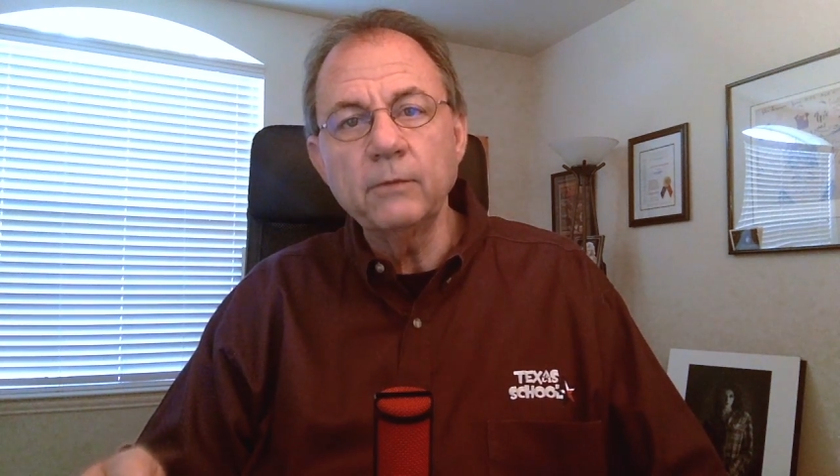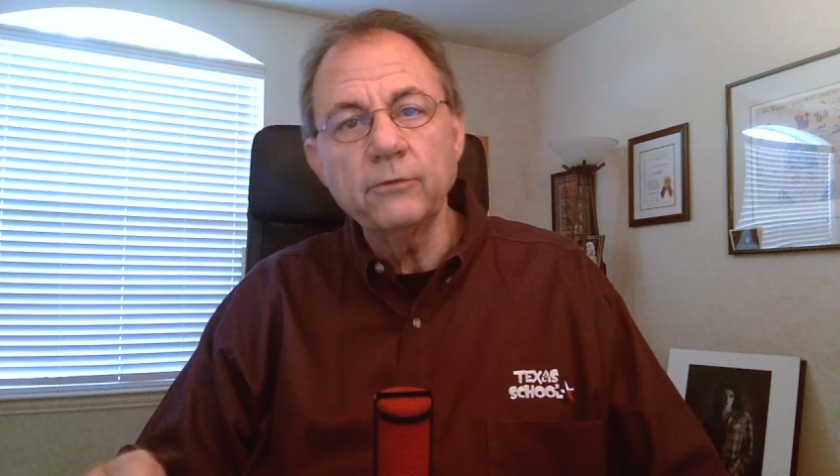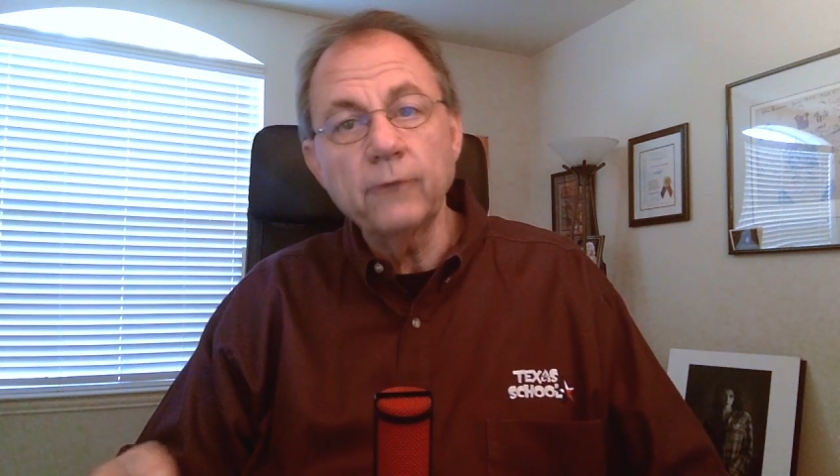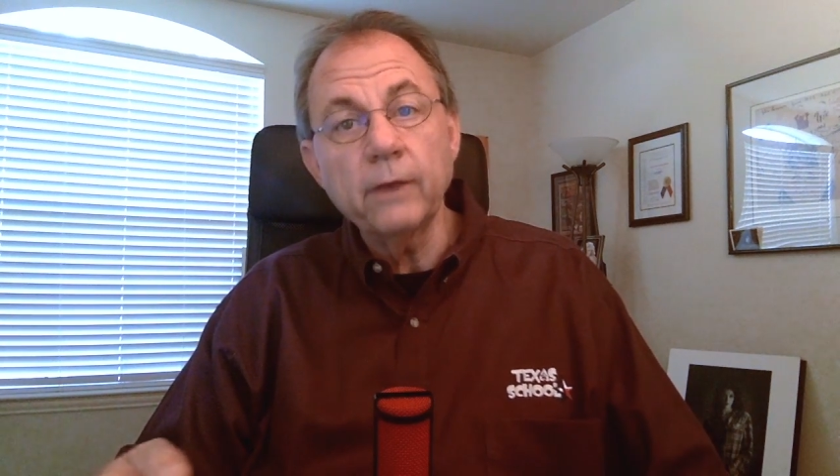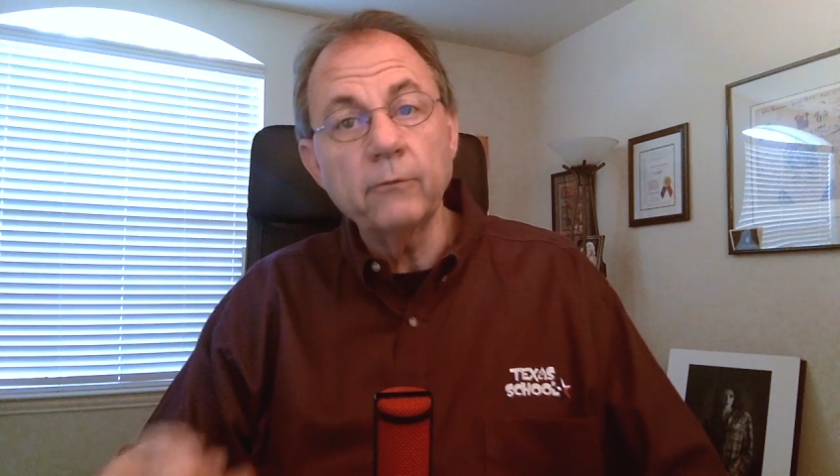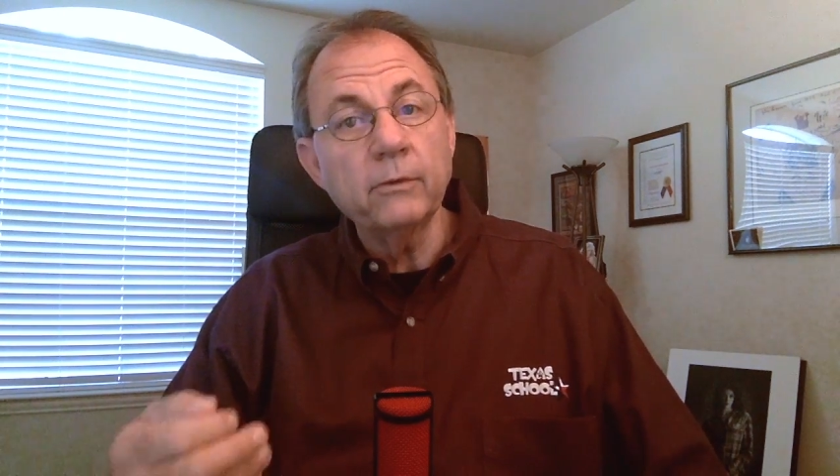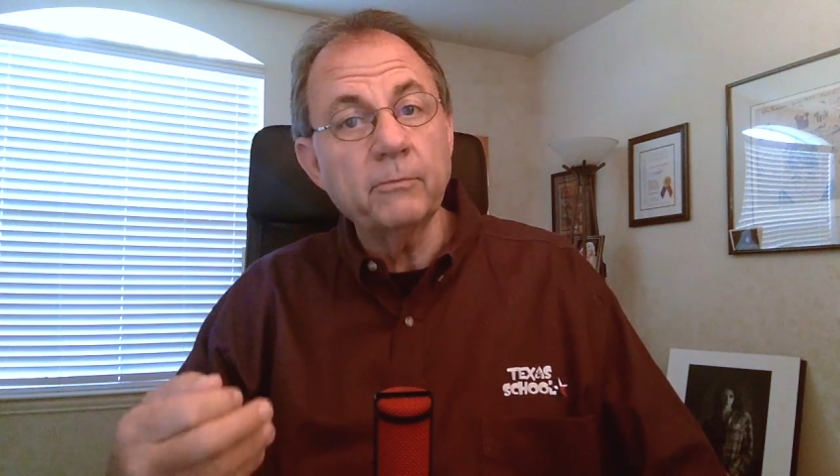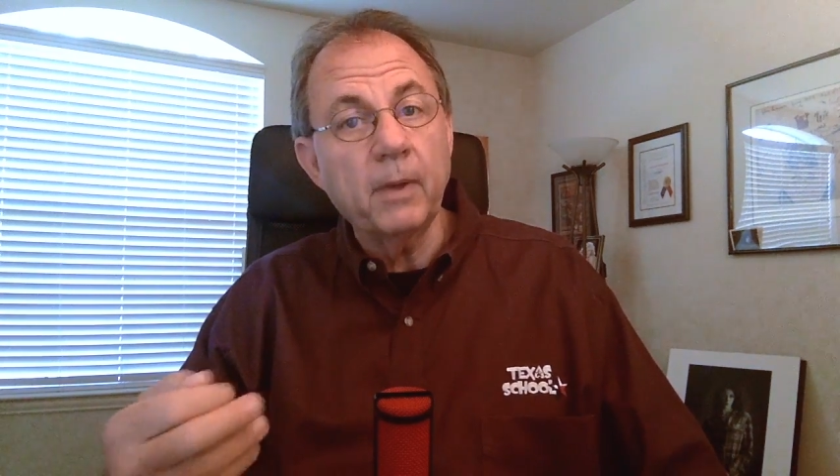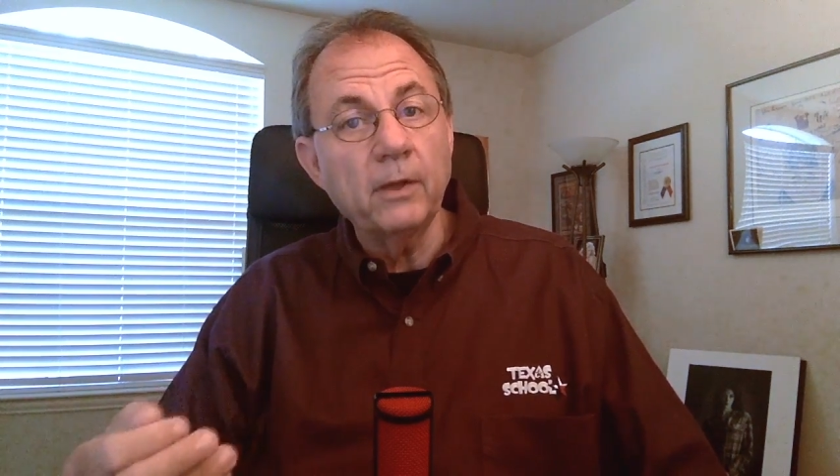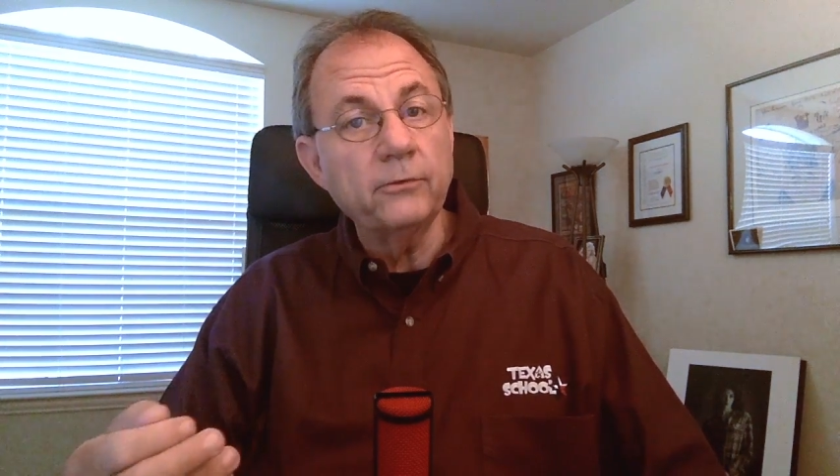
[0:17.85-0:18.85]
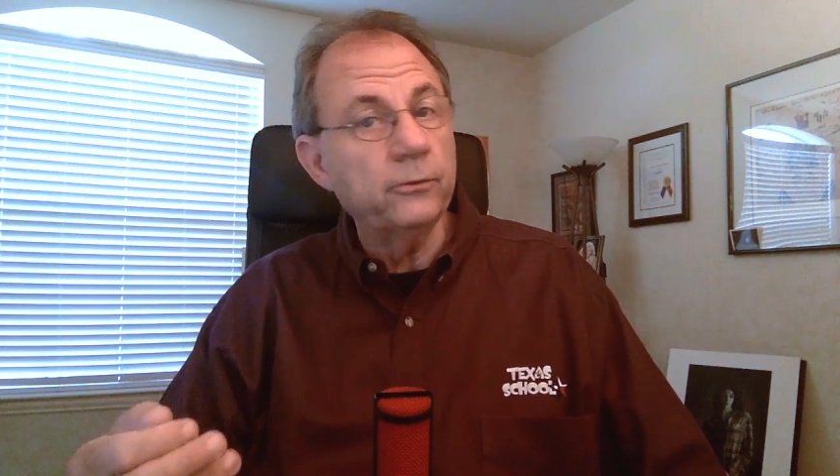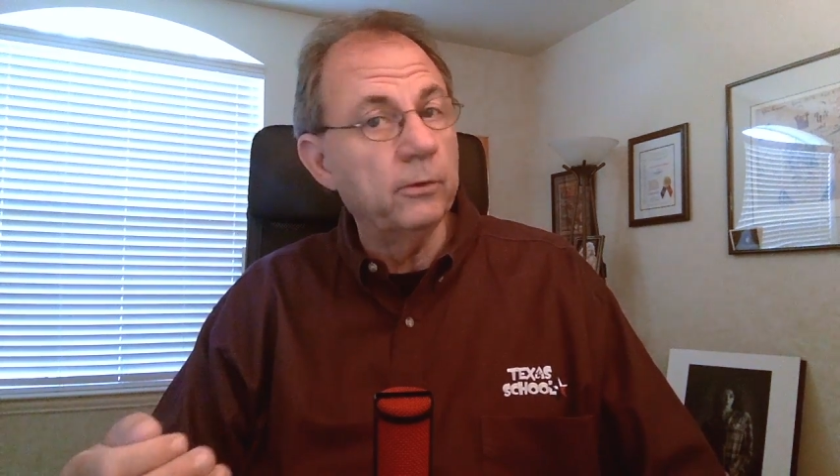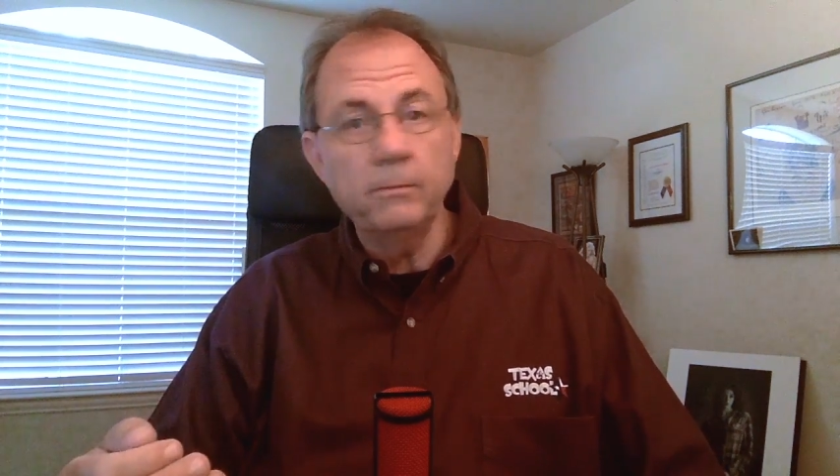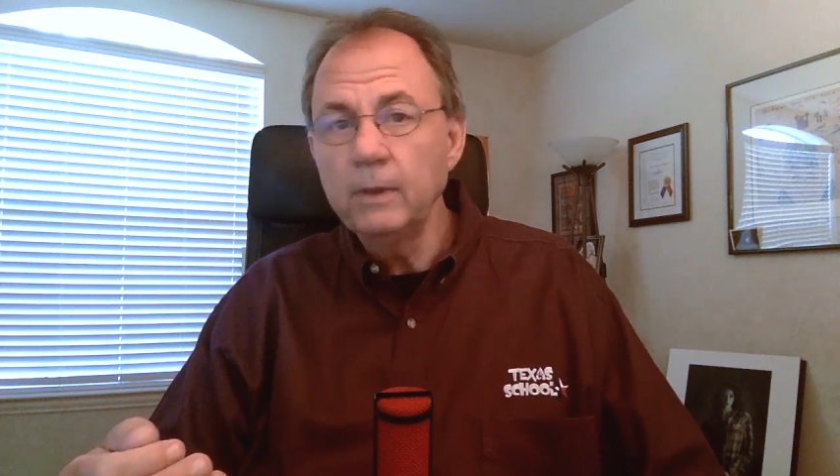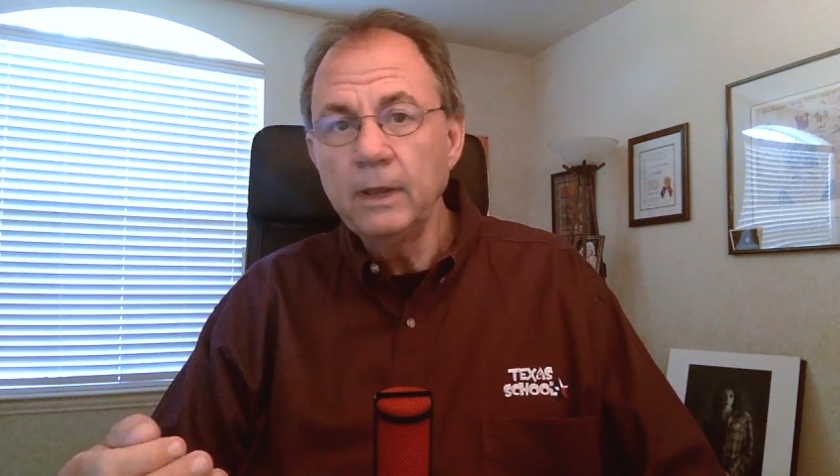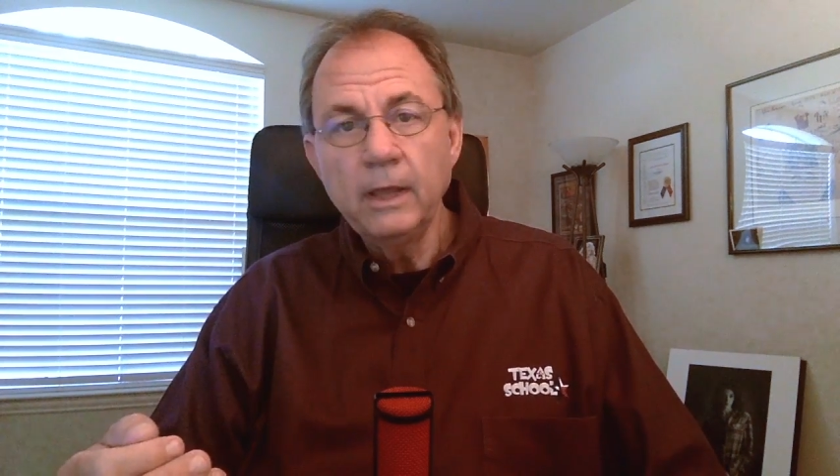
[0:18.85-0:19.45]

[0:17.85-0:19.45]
we try to respond to them